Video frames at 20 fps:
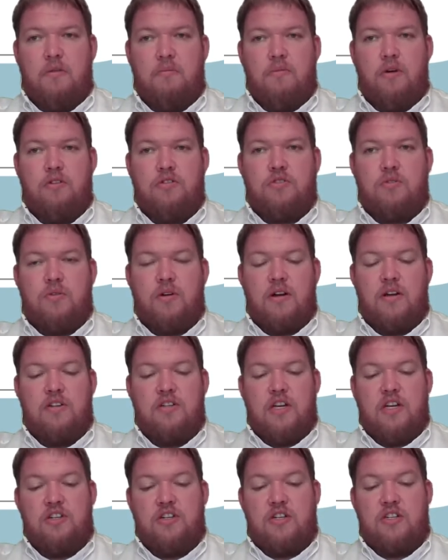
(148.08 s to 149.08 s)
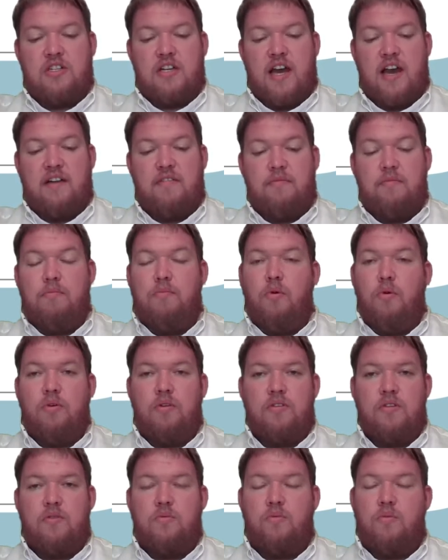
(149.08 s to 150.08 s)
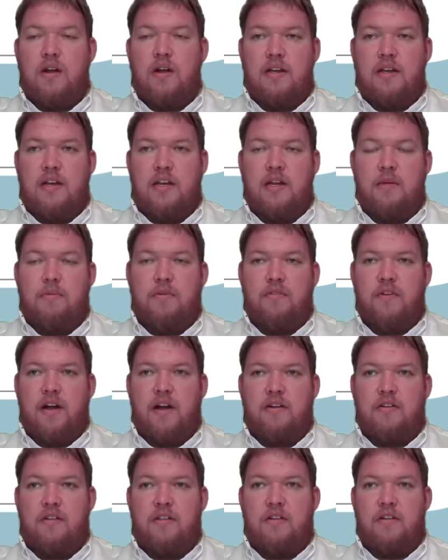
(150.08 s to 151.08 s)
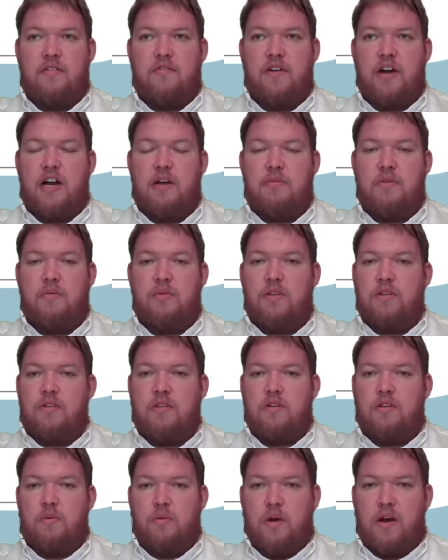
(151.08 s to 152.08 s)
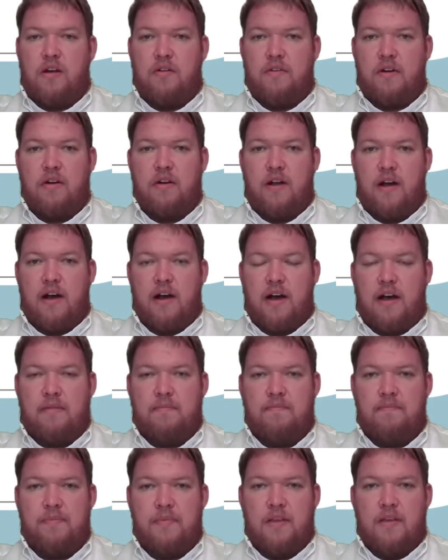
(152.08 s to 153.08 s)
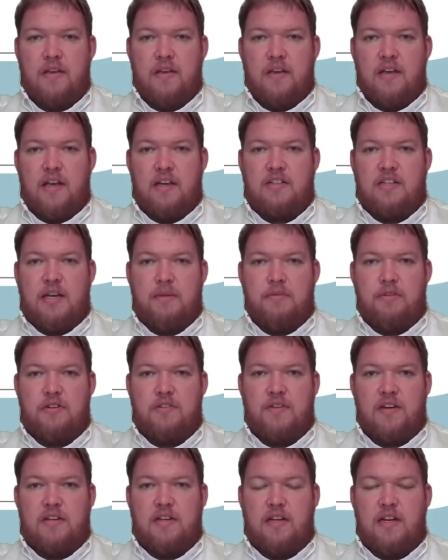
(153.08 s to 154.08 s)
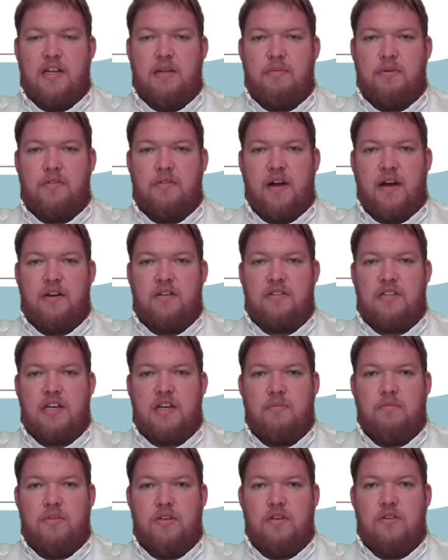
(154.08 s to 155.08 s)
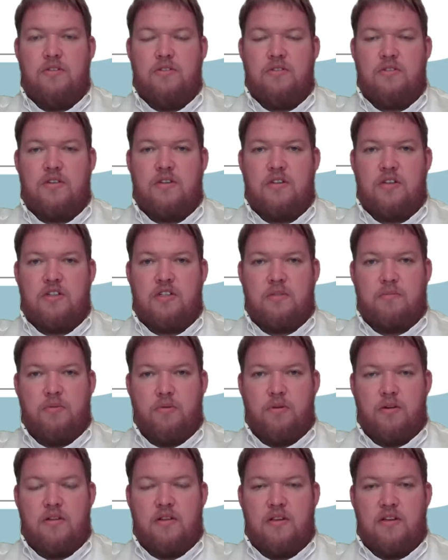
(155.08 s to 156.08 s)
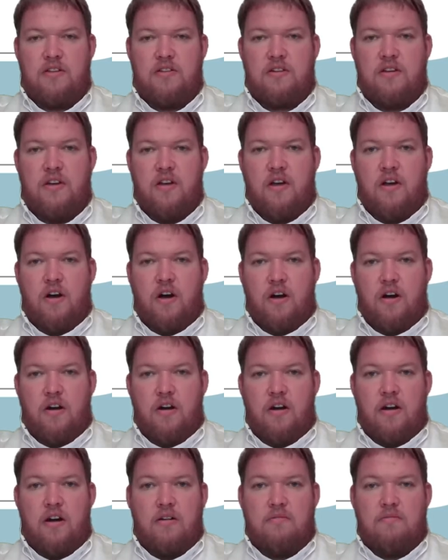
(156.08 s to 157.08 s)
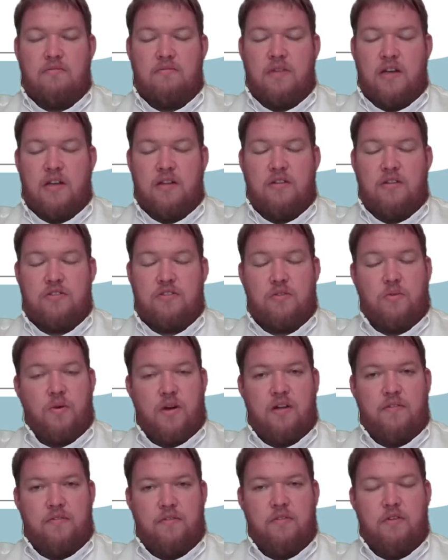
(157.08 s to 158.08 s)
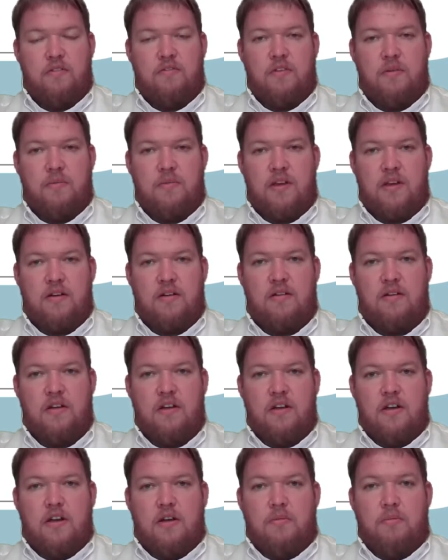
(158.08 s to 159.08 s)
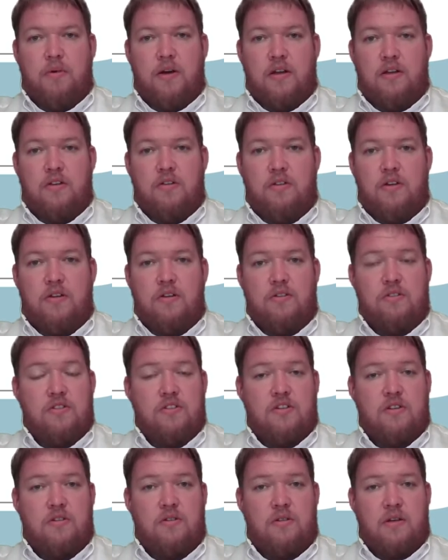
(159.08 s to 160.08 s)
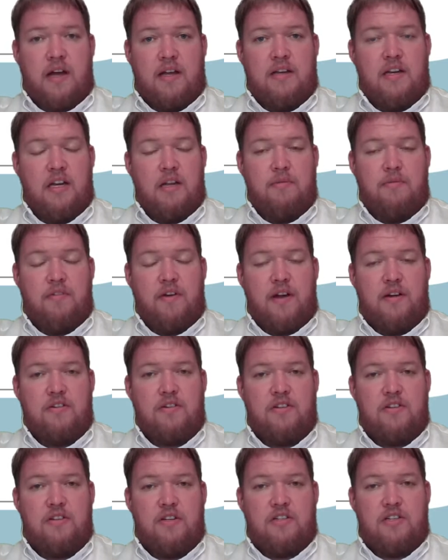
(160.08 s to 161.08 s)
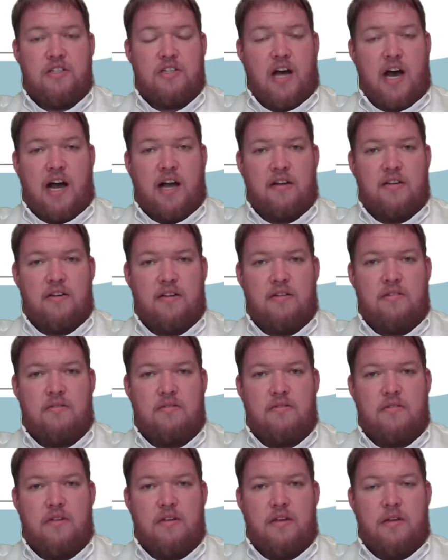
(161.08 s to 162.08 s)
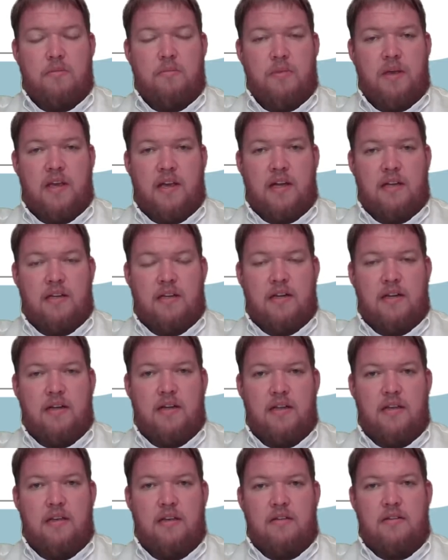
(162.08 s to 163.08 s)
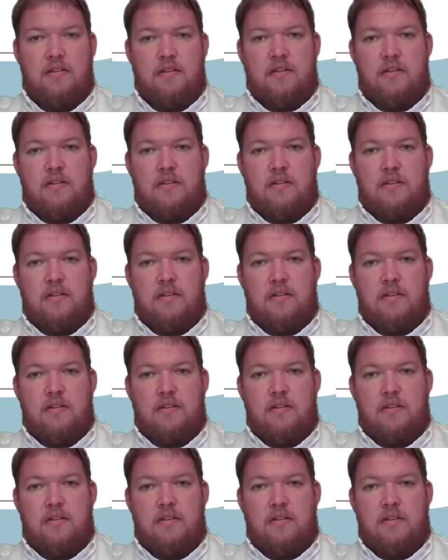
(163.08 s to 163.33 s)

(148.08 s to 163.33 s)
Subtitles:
Most organizations have more than one identity provider in their environment, whether they're aware of it or not. Examples of identity providers that can be used to support this are, and there's quite a few of them here, but you can use identity providers such as Okta, Ping Identity.